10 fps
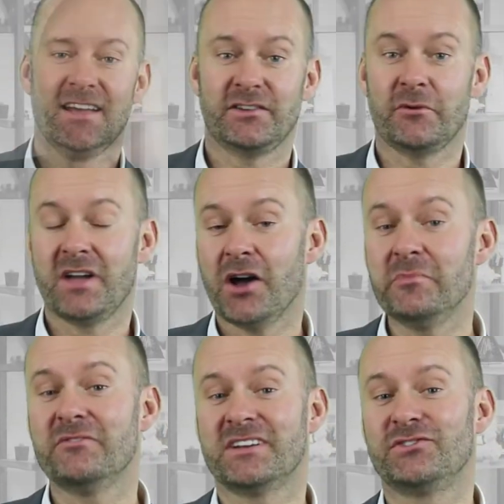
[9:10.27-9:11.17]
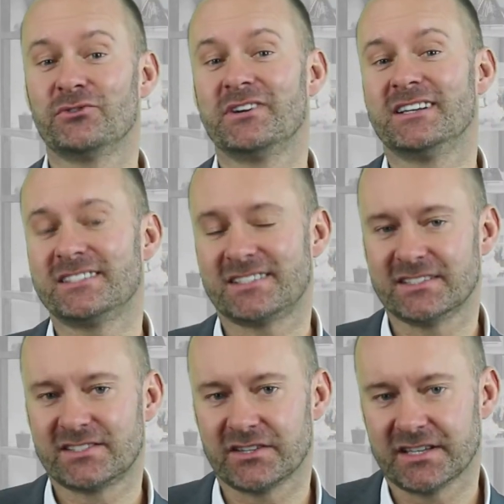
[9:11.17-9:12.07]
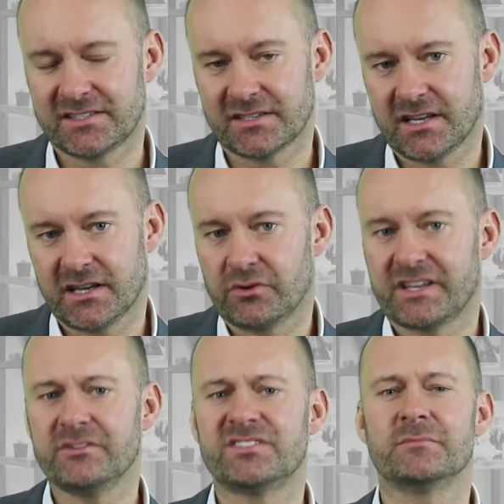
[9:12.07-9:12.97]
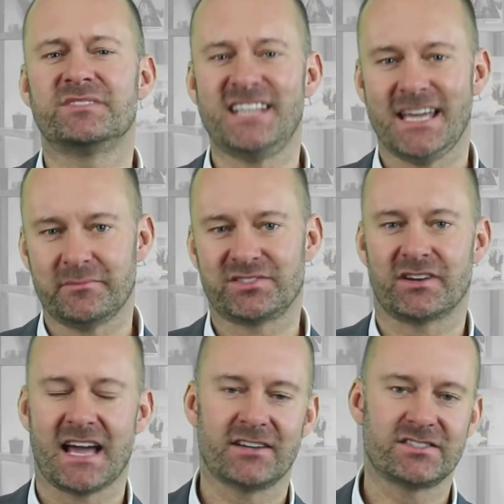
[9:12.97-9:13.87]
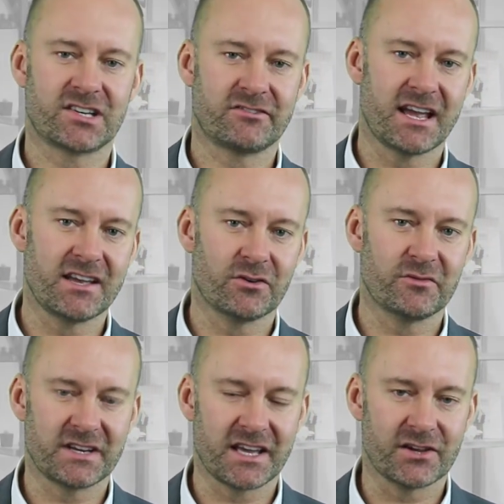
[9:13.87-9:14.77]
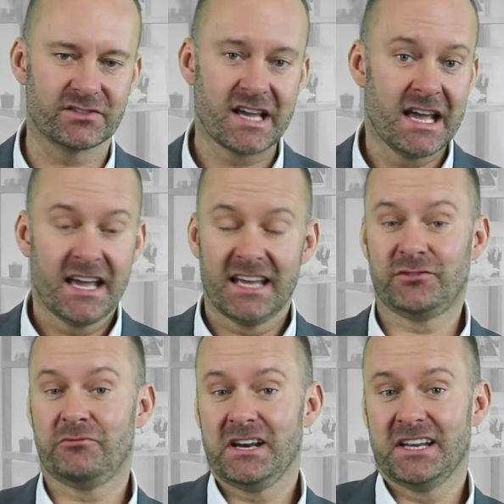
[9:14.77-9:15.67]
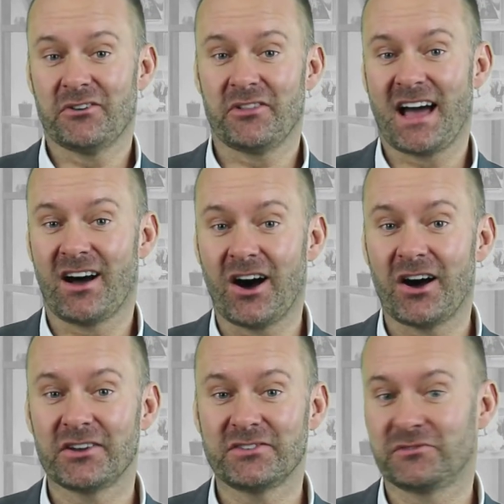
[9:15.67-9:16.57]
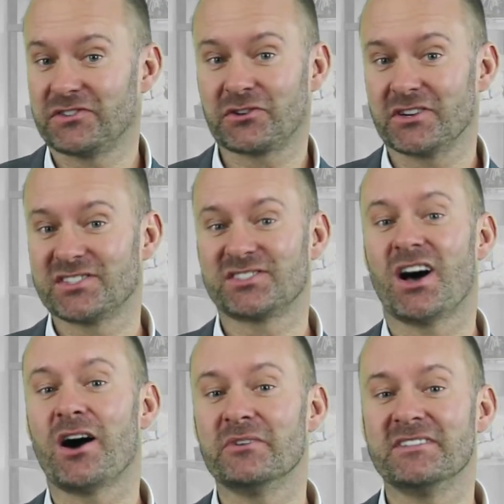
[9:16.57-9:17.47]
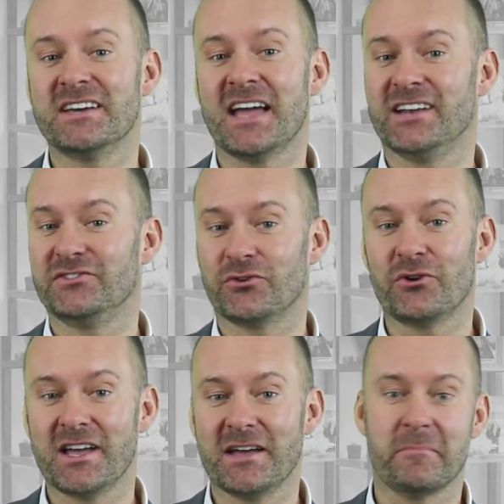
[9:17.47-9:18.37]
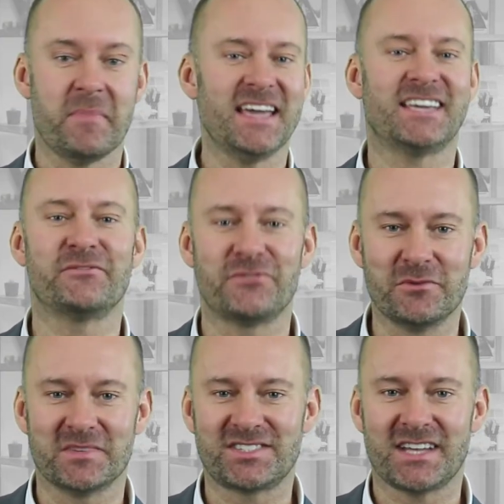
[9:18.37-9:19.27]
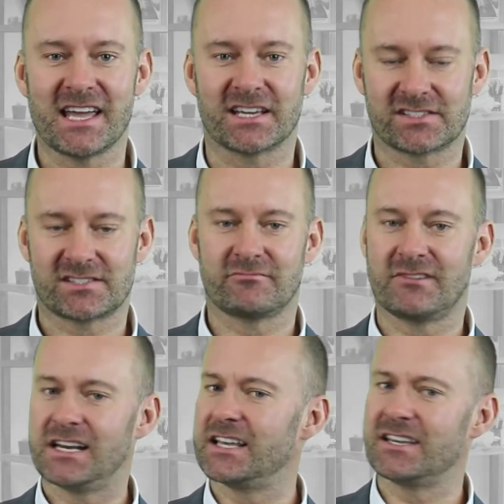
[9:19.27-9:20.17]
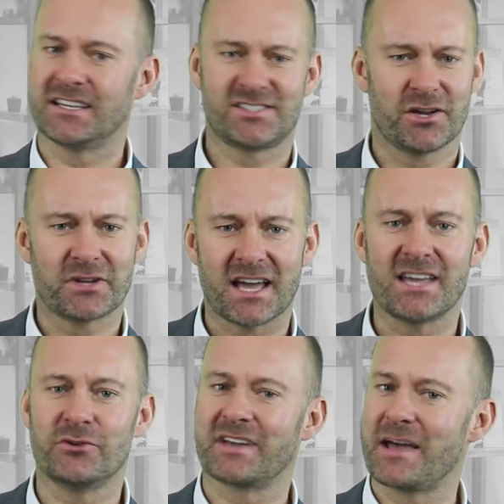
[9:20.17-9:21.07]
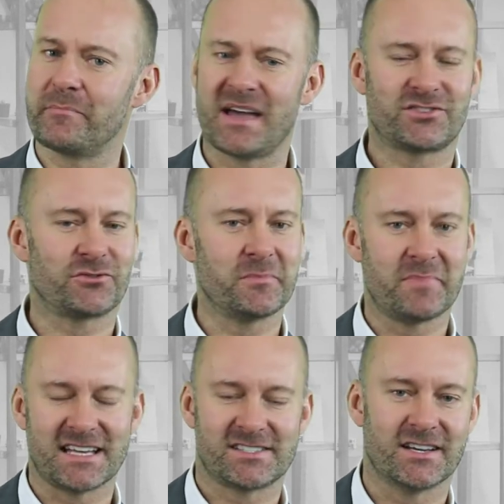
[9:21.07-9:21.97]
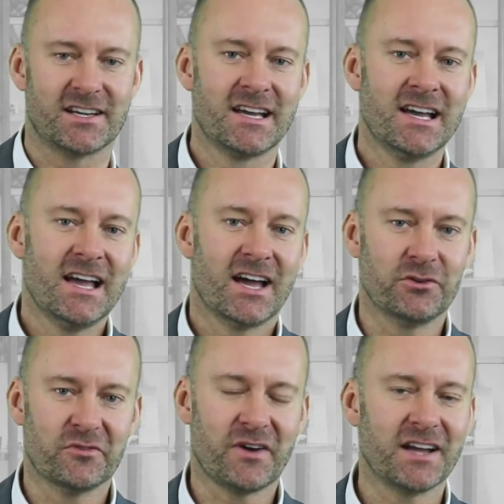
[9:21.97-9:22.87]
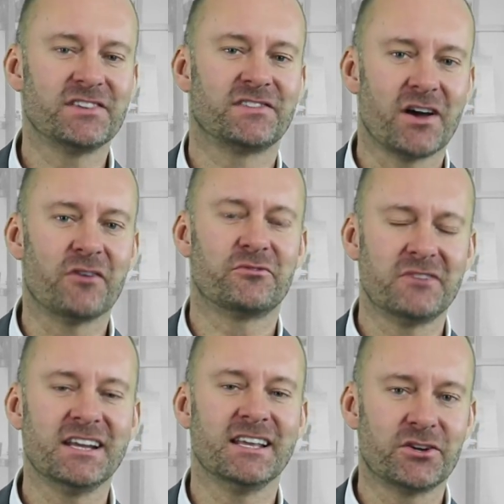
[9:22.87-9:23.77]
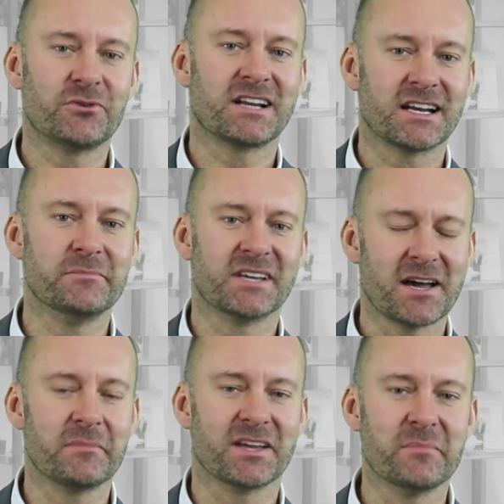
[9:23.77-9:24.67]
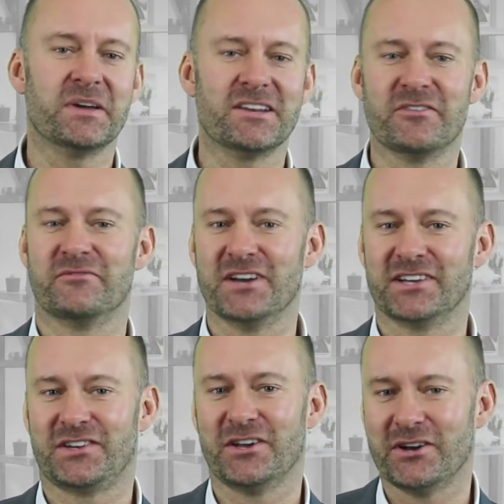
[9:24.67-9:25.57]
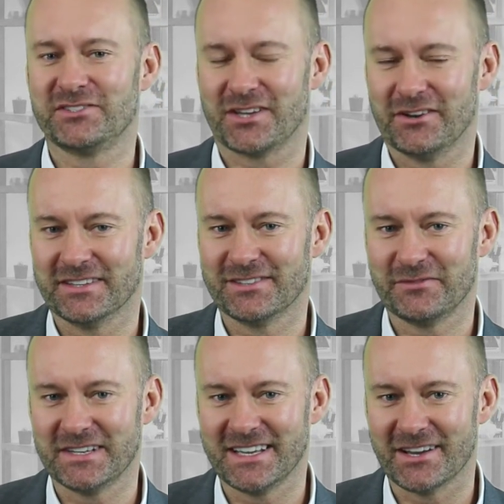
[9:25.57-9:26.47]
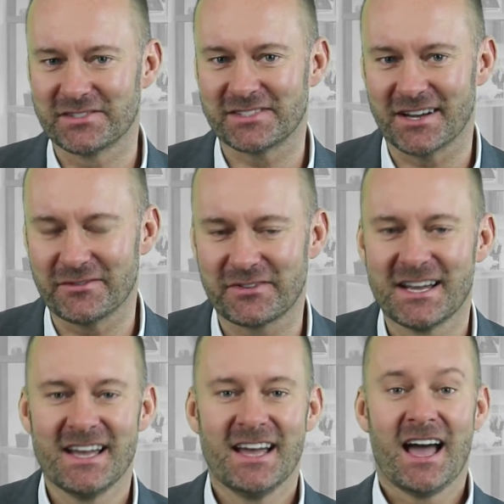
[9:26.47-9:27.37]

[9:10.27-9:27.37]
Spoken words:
So we hope you've enjoyed listening to this, and it will give you some tips on how to create your videos. It's really not that hard. You've just got to start with it, enjoy it, make a few mistakes. Really, it's okay. You'll get better and better, and you'll find yourself really quickly becoming a bit of a virtuoso at this video stuff.